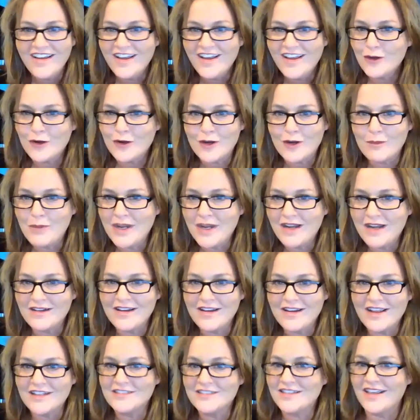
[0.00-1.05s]
You're competing
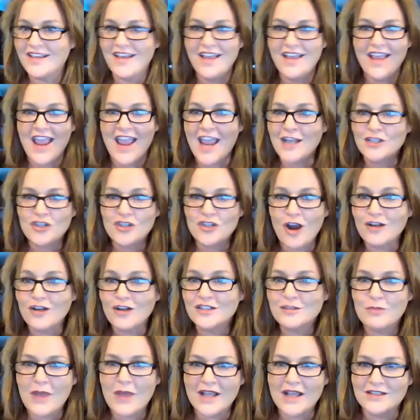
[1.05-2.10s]
against HR
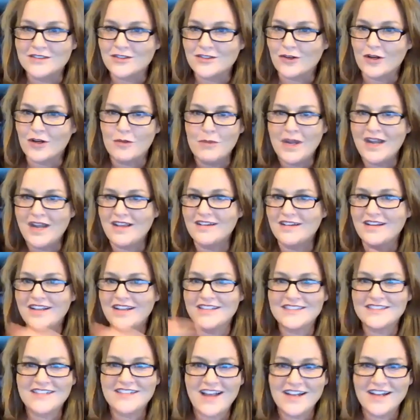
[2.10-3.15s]
spends or competing
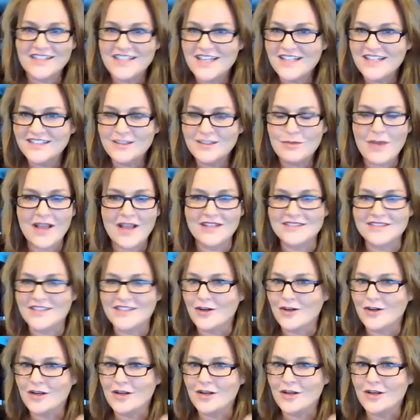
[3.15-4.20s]
against IT spends that are
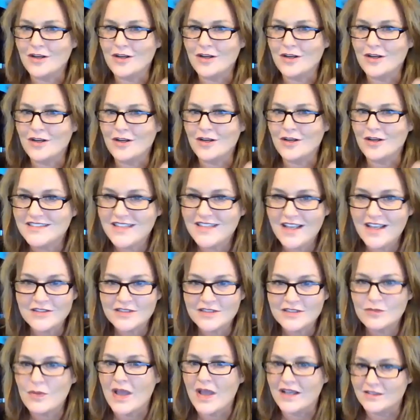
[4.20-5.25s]
competing against sales
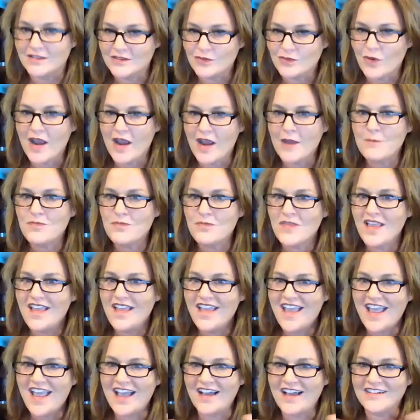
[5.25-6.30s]
spends, right?
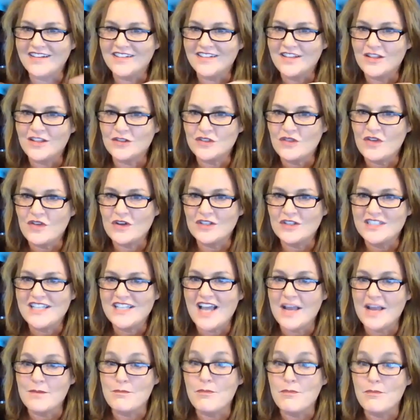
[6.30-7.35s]
And there's a very
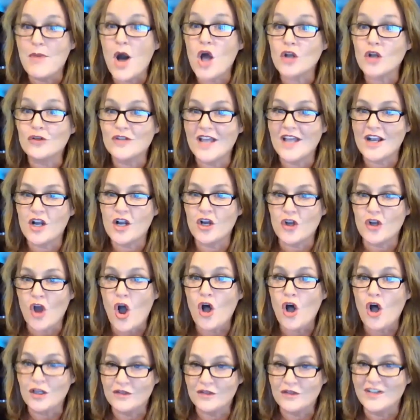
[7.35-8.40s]
tight bottleneck on
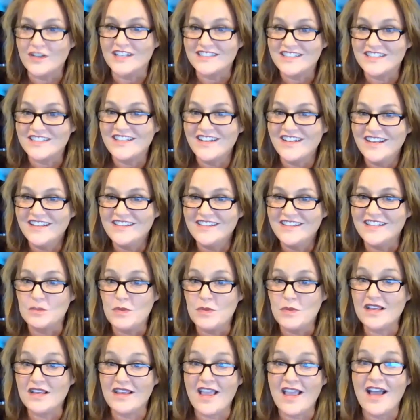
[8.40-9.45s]
all of it that's
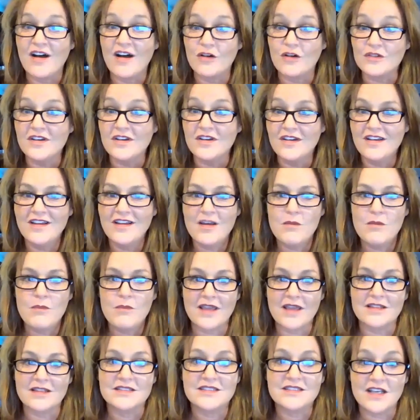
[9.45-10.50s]
being held by
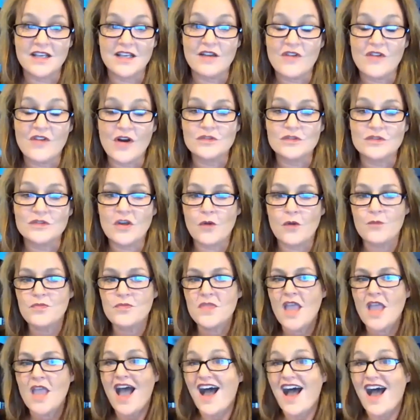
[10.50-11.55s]
the CFO. So
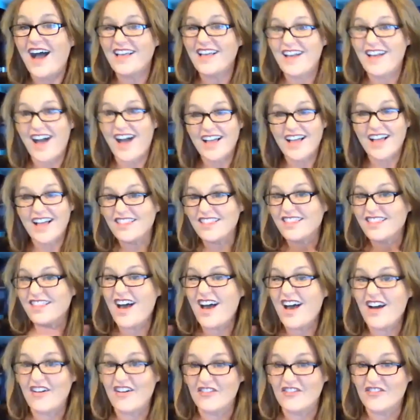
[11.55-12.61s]
I
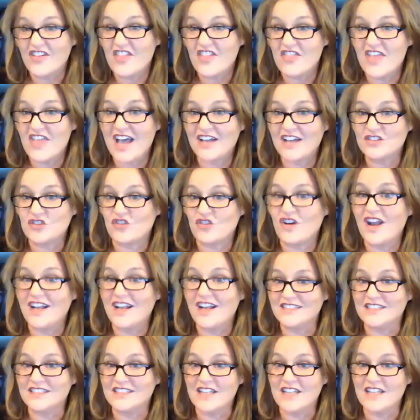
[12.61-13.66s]
love that
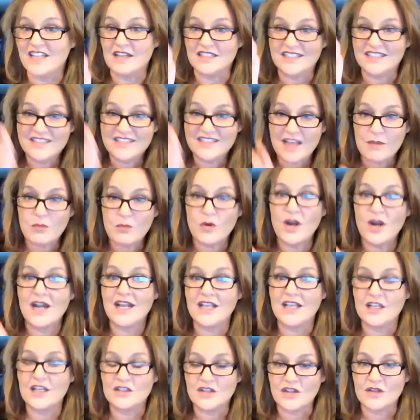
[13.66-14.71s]
trend and separating
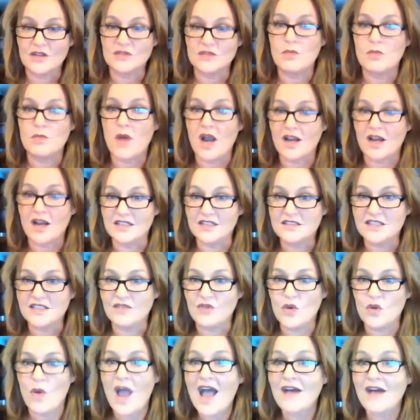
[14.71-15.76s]
into those buckets. If
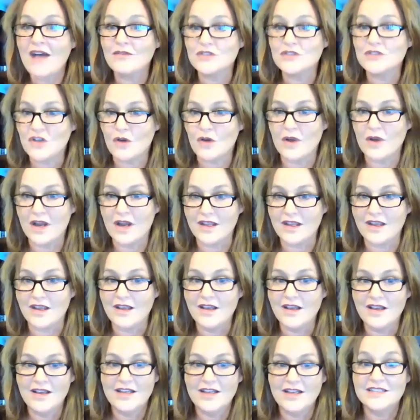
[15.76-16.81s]
you haven't already,
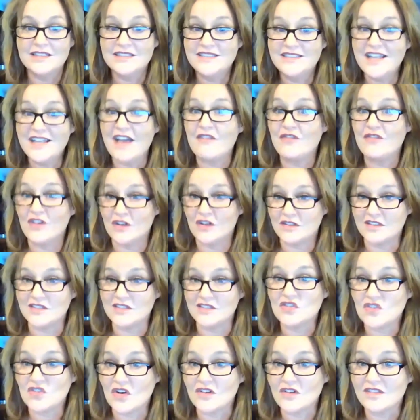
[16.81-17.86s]
definitely
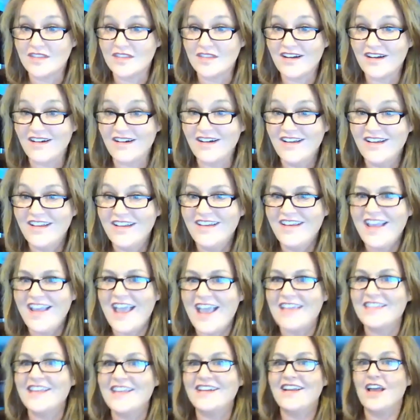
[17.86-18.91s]
start there. And
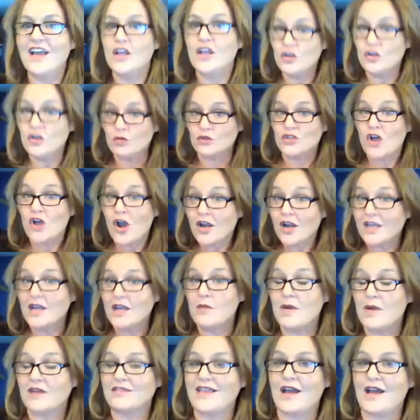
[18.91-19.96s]
then you were talking
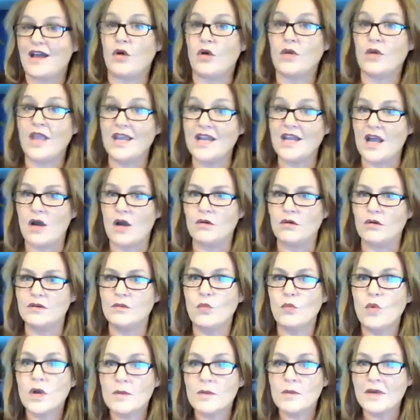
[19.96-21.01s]
about that. Okay, now
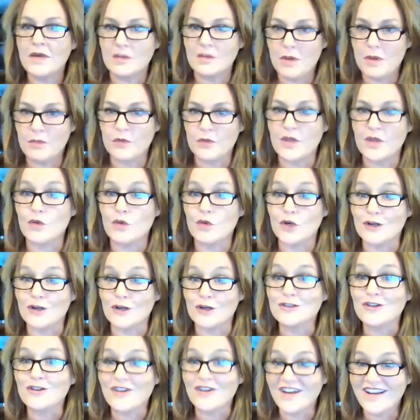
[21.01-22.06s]
what about the people that we're
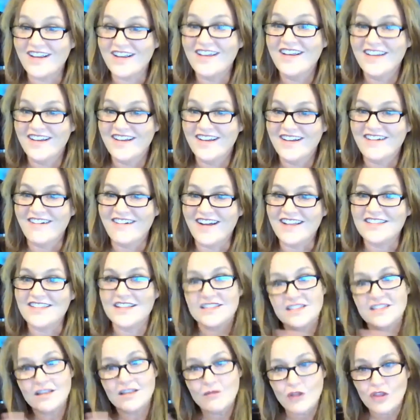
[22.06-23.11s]
nurturing, right? Let's
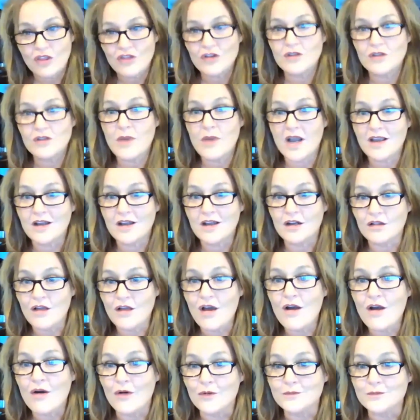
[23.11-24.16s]
leave the third bucket
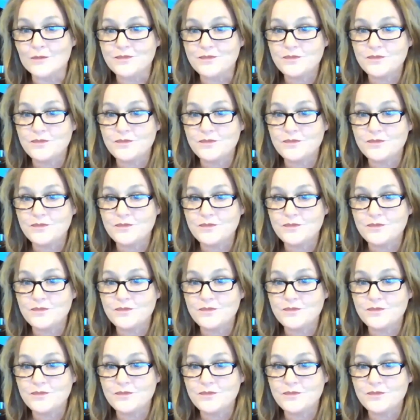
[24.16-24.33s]
alone.